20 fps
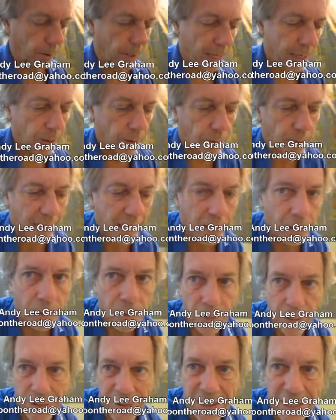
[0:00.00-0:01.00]
I
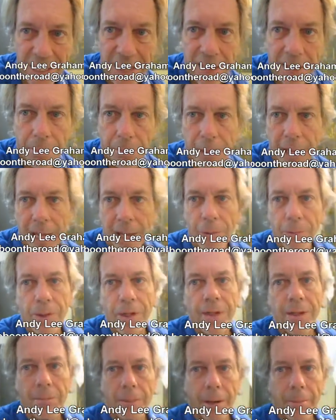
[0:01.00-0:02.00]
don't need the
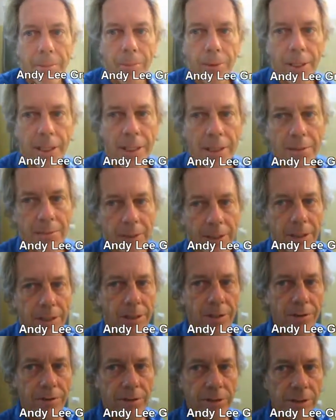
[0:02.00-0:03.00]
bandwidth in my brain being
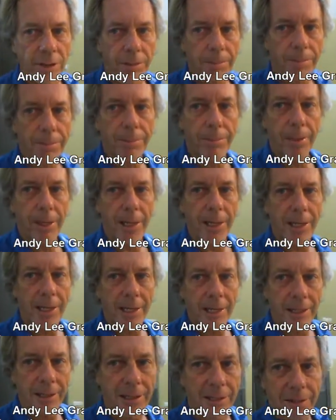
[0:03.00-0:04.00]
used up
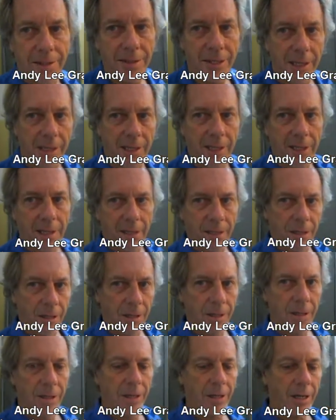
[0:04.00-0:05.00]
by thinking
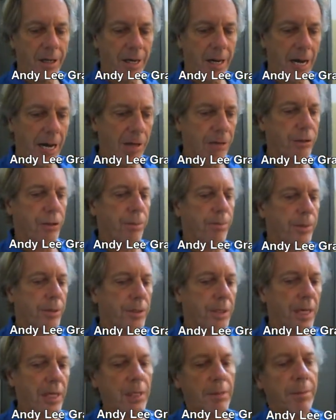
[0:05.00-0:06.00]
how to
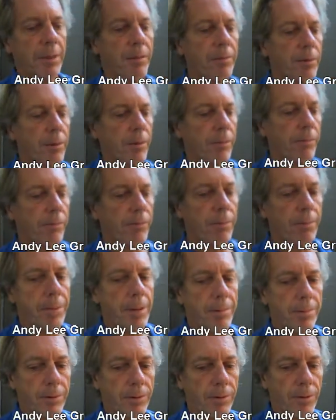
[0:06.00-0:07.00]
protect my room from
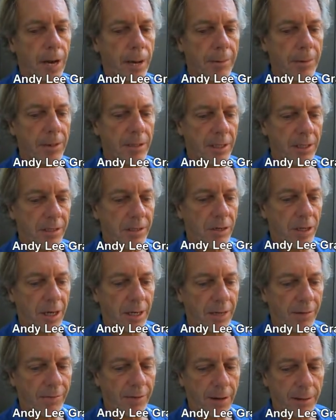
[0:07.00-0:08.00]
people grabbing things. So
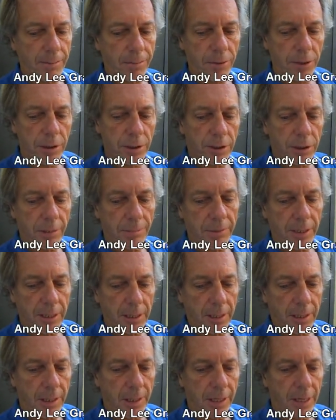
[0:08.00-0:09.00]
like if
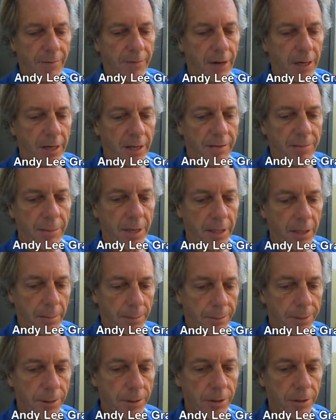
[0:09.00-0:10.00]
I leave my
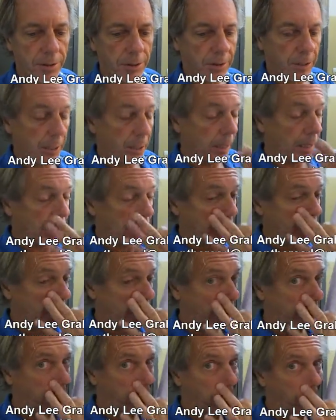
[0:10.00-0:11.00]
computer sitting on the
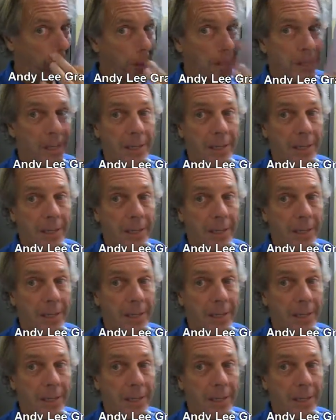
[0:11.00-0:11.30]
table,